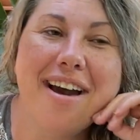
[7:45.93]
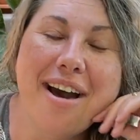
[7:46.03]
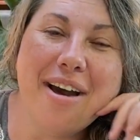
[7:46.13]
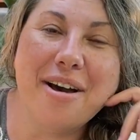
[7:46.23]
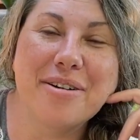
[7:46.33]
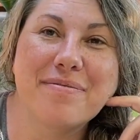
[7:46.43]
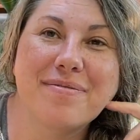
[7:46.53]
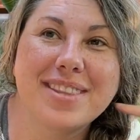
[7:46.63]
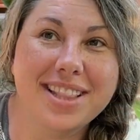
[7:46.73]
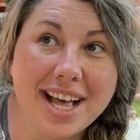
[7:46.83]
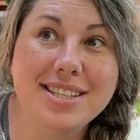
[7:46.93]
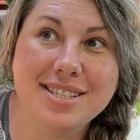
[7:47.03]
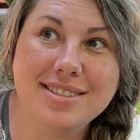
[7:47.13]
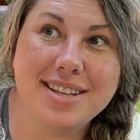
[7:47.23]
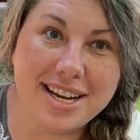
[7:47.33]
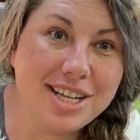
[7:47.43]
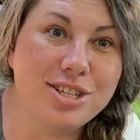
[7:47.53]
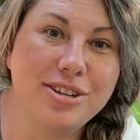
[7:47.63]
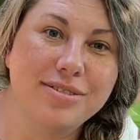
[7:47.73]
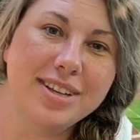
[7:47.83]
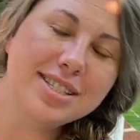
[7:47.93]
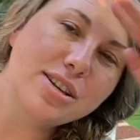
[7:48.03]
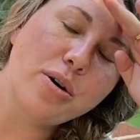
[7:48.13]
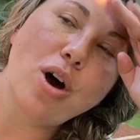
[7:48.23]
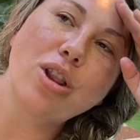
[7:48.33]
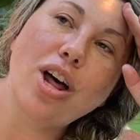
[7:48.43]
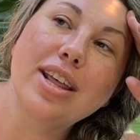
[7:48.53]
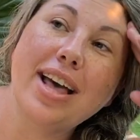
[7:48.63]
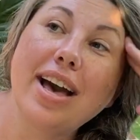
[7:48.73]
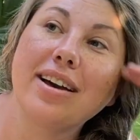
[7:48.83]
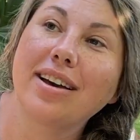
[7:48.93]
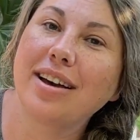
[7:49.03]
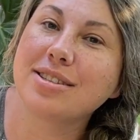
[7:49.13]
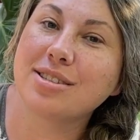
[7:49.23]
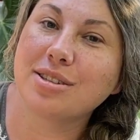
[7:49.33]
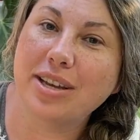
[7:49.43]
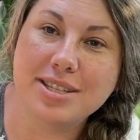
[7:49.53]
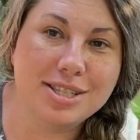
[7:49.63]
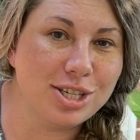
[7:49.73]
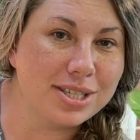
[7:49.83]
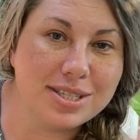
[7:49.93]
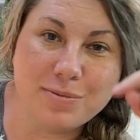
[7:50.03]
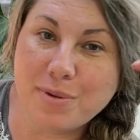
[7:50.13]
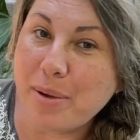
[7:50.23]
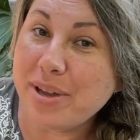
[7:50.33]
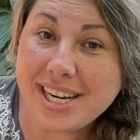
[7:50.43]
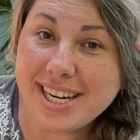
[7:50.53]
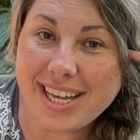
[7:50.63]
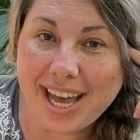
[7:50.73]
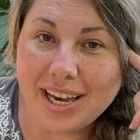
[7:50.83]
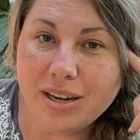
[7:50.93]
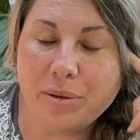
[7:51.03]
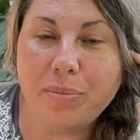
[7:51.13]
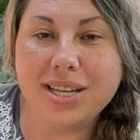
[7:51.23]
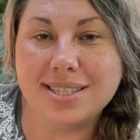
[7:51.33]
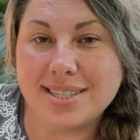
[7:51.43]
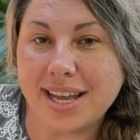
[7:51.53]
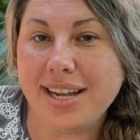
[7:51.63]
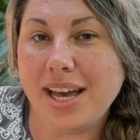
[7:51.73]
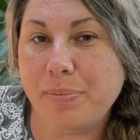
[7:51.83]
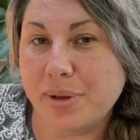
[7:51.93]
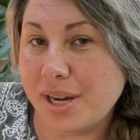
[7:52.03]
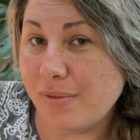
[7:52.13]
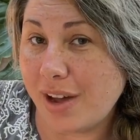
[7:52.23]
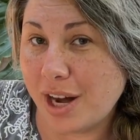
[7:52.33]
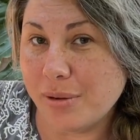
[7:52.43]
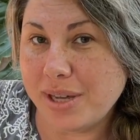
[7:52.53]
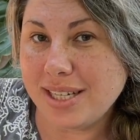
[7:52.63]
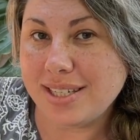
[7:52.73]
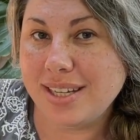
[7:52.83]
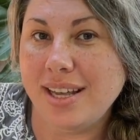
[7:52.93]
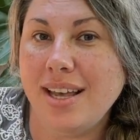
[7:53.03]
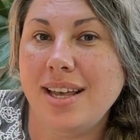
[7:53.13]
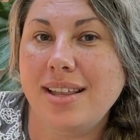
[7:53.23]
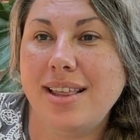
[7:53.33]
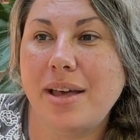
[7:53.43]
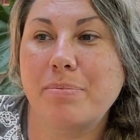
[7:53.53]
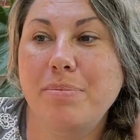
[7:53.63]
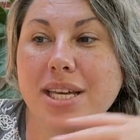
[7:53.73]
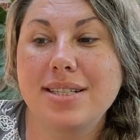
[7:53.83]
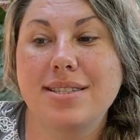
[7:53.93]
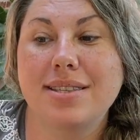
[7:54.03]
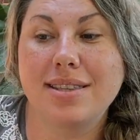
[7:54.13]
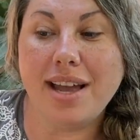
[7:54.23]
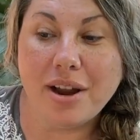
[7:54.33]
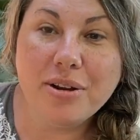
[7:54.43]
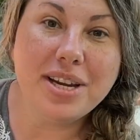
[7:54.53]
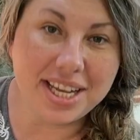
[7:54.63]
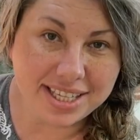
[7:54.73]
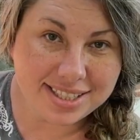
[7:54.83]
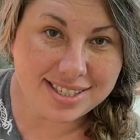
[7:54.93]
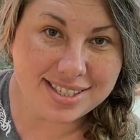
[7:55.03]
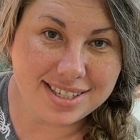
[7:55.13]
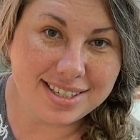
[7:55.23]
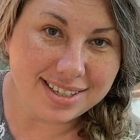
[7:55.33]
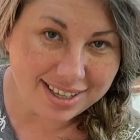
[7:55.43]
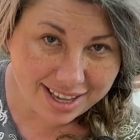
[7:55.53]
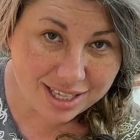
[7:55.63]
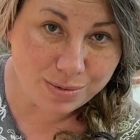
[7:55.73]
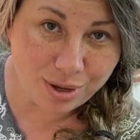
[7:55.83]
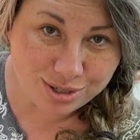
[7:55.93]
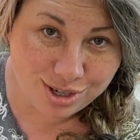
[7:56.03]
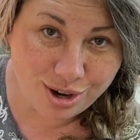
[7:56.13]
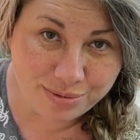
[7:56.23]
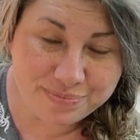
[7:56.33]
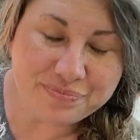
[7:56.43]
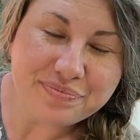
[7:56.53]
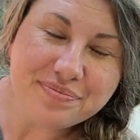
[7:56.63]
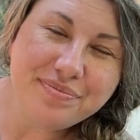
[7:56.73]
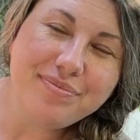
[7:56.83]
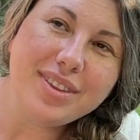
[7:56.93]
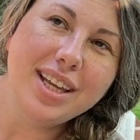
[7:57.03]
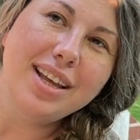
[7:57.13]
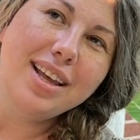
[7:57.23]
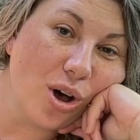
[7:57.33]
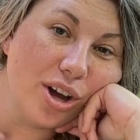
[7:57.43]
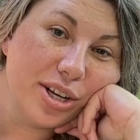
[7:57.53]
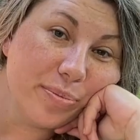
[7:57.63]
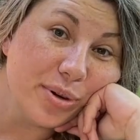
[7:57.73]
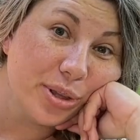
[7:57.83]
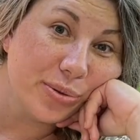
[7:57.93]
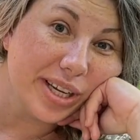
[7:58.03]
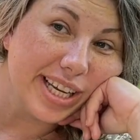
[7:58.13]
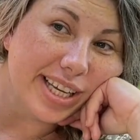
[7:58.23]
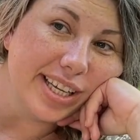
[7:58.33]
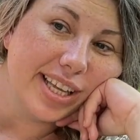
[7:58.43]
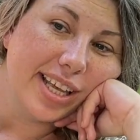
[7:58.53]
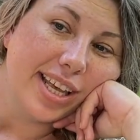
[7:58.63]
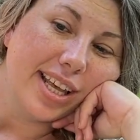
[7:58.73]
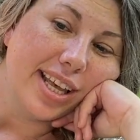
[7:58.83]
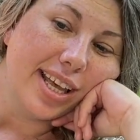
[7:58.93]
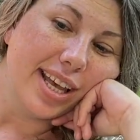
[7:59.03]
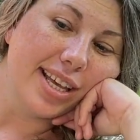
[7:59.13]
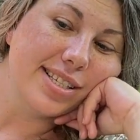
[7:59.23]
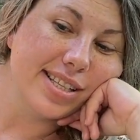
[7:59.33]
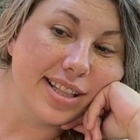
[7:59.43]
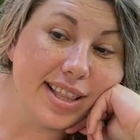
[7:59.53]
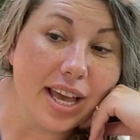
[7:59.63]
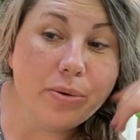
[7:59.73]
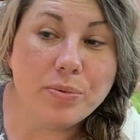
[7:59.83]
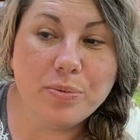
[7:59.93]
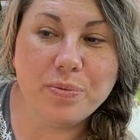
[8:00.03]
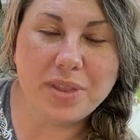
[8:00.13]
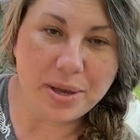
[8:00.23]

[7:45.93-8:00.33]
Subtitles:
Then that's an issue. And so a lot of that is just remedied again by setting up an environment that meets their needs as well as your own. Con number 3 is that they